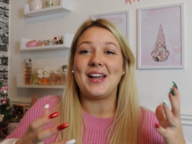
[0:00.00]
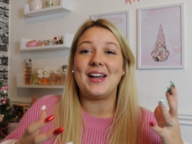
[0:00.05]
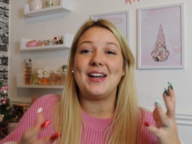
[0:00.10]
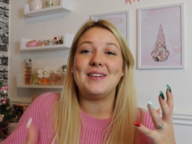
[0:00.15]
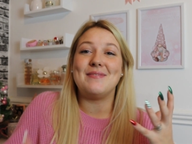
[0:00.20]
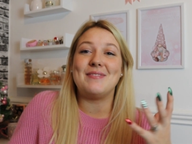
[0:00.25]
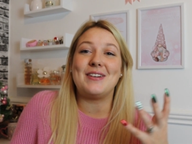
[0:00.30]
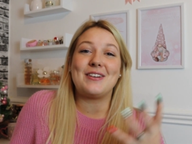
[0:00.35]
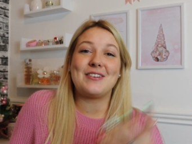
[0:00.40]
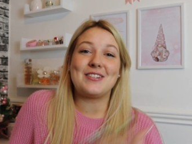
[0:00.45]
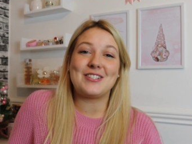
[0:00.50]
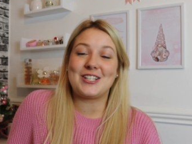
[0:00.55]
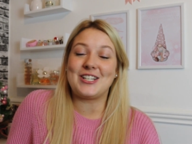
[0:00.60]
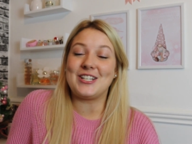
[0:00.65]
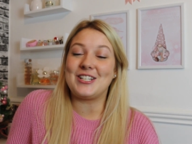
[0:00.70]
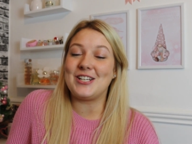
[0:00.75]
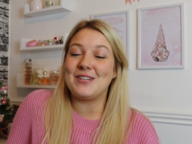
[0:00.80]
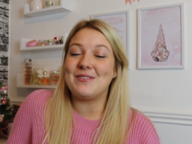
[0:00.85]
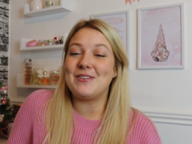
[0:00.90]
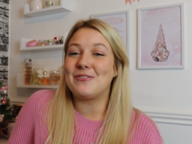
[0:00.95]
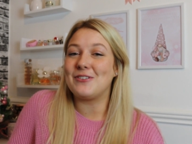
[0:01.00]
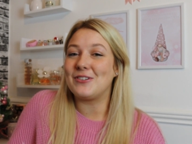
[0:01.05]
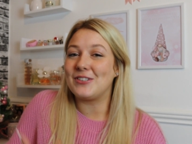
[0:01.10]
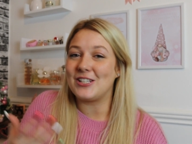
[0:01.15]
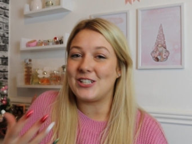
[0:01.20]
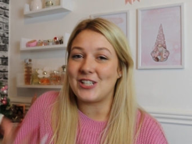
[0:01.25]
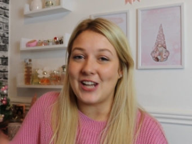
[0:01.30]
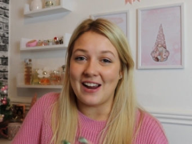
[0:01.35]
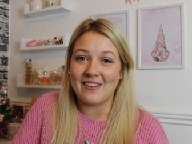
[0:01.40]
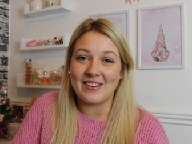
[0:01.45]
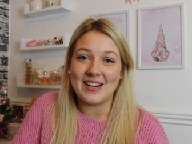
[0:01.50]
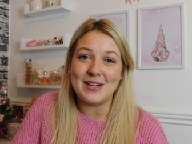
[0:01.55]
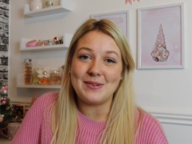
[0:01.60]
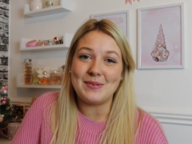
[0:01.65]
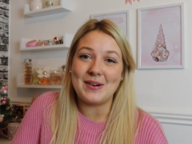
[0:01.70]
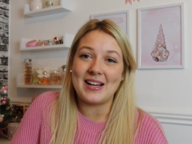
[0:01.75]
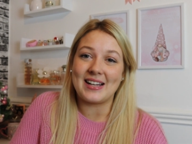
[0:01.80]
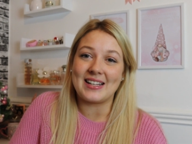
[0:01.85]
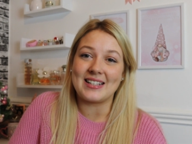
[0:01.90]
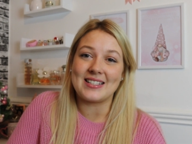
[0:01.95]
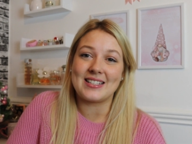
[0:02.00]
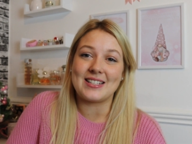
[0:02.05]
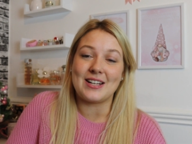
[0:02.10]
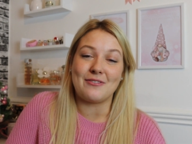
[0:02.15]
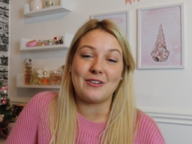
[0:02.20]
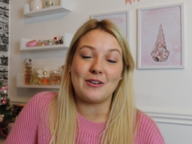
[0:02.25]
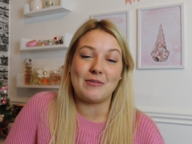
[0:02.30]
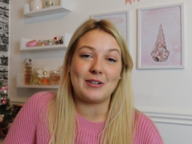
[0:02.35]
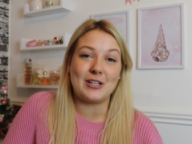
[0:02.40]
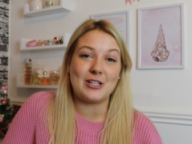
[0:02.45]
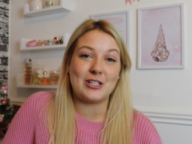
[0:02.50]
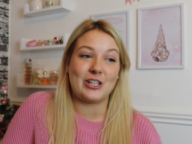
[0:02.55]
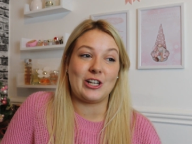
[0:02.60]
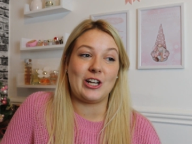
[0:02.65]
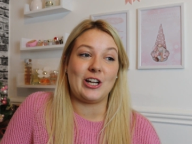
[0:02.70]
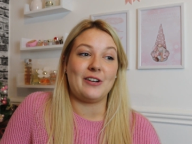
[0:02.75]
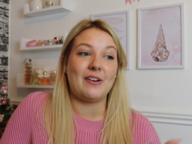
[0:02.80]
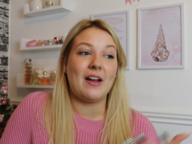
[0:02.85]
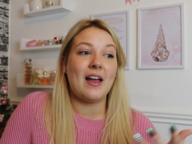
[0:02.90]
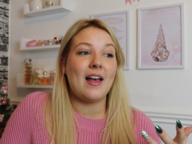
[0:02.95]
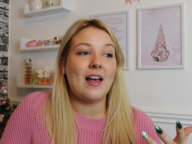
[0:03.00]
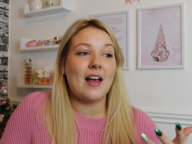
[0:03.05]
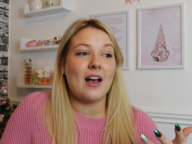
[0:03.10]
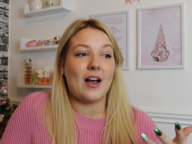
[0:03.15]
To do with all the charity work and stuff I want to do,